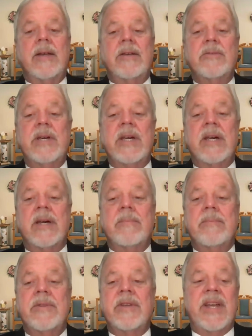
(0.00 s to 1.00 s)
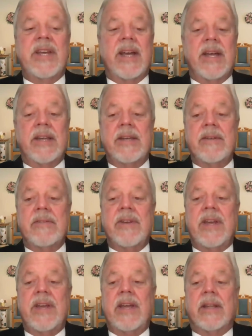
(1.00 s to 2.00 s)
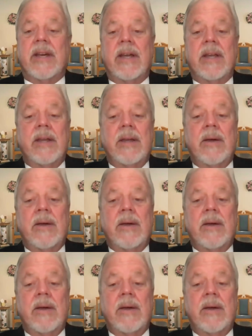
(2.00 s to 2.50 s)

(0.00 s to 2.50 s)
As we come to the end of healing,